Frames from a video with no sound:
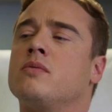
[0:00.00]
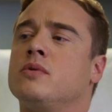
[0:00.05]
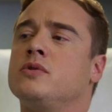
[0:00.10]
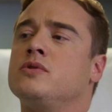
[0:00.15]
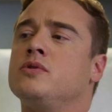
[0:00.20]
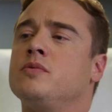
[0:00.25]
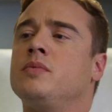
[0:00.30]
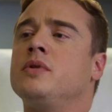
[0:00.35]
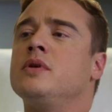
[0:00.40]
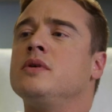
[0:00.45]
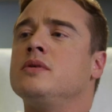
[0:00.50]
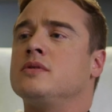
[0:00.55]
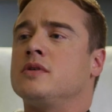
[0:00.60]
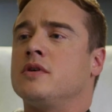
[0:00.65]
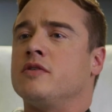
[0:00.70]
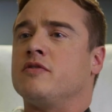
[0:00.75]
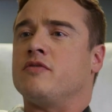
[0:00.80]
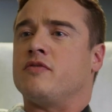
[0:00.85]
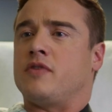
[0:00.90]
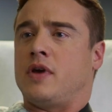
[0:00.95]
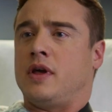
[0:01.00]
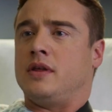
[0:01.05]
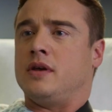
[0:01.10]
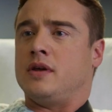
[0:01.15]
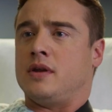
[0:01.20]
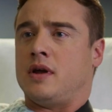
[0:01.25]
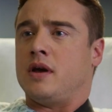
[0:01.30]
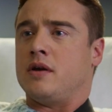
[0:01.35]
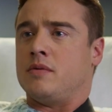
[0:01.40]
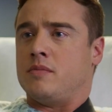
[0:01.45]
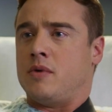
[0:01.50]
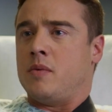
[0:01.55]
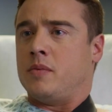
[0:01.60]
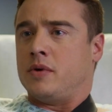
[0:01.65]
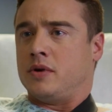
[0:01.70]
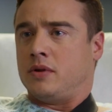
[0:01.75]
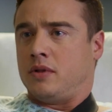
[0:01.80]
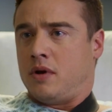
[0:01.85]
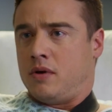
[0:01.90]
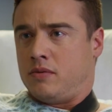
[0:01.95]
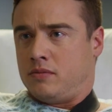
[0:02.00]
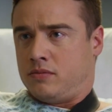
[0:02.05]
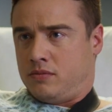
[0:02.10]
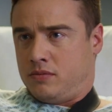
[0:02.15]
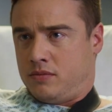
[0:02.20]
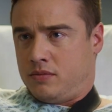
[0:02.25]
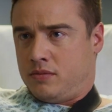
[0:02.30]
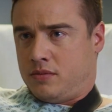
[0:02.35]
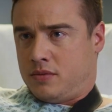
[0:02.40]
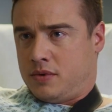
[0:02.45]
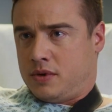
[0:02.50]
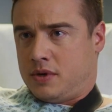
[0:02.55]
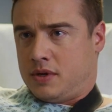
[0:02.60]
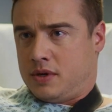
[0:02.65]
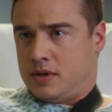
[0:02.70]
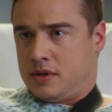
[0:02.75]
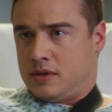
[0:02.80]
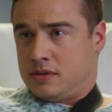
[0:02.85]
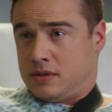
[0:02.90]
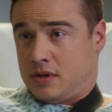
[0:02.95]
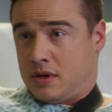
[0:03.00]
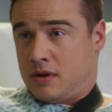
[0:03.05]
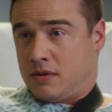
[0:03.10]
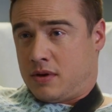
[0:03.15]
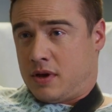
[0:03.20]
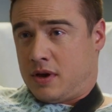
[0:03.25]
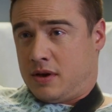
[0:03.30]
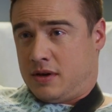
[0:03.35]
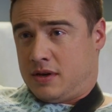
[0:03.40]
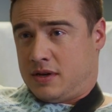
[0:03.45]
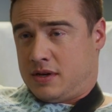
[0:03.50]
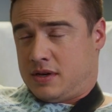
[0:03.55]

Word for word: would you please give Haley and I a moment alone? Is that okay?